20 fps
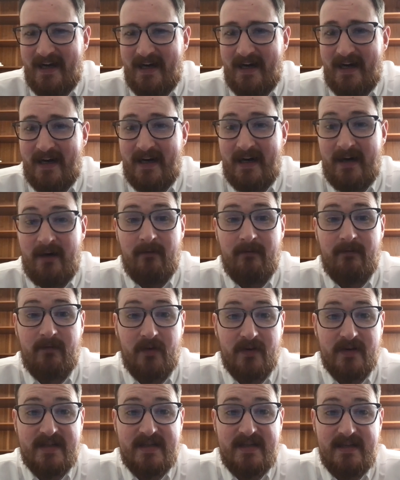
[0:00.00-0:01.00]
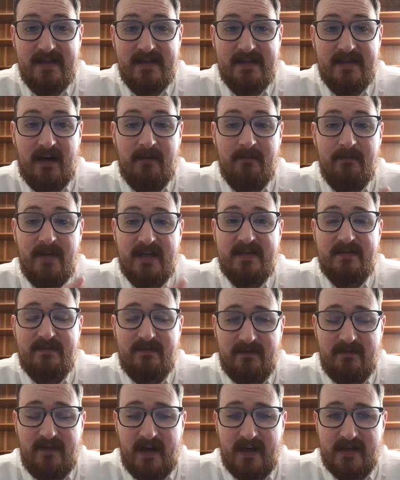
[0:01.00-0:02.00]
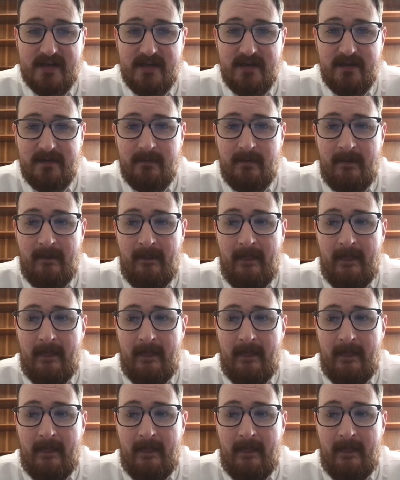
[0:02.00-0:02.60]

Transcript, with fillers: uh, versus a mixed perfection